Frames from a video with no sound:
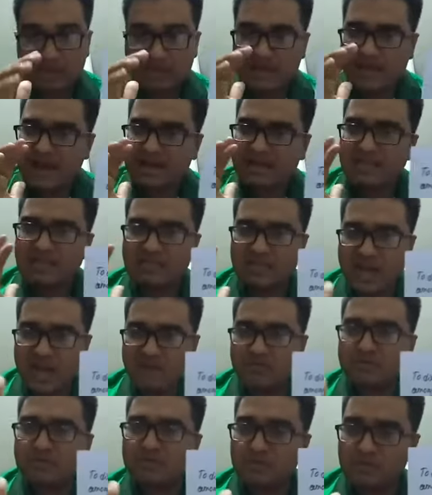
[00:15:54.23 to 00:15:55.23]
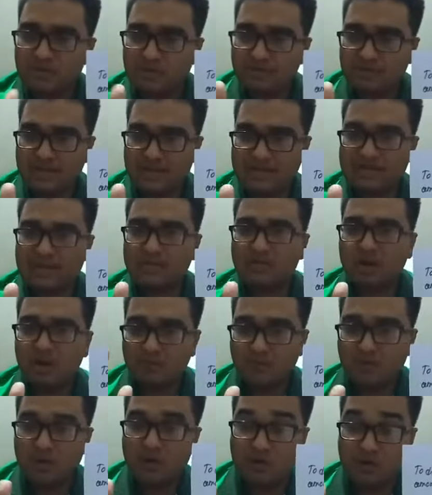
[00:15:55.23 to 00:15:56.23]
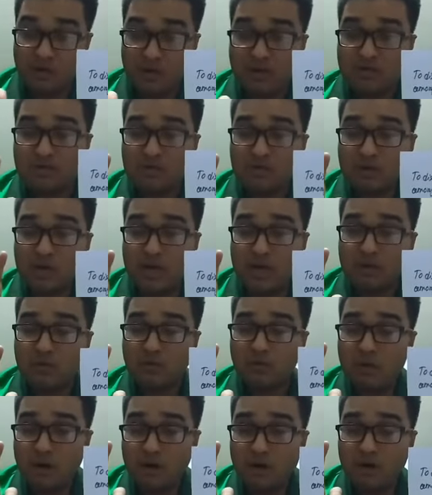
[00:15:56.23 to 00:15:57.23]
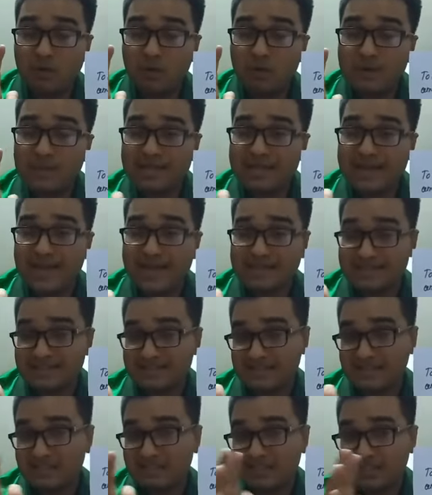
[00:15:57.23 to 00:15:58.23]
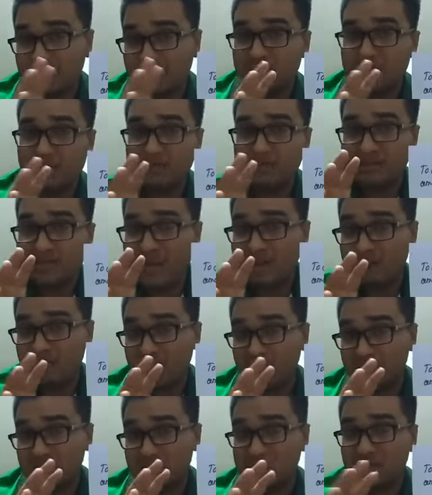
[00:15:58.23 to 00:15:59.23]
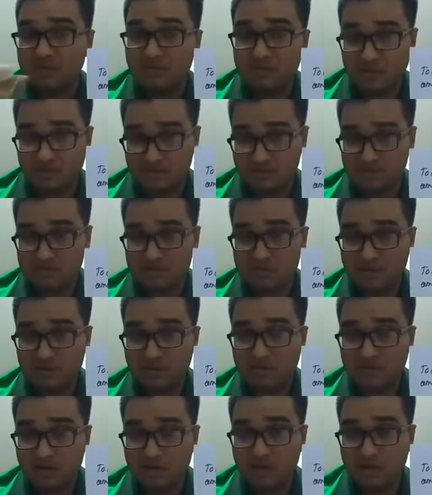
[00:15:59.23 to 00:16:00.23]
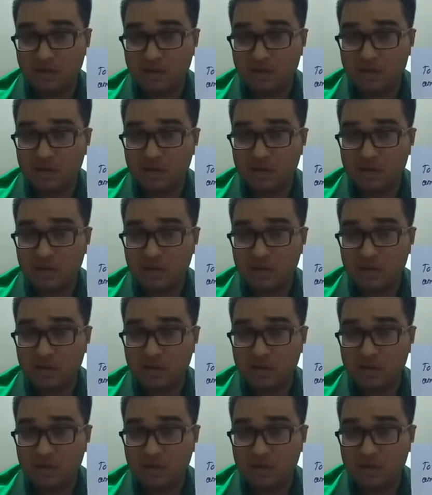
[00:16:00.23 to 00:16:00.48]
any types of election of our country, and we can see different type of symbols. Okay,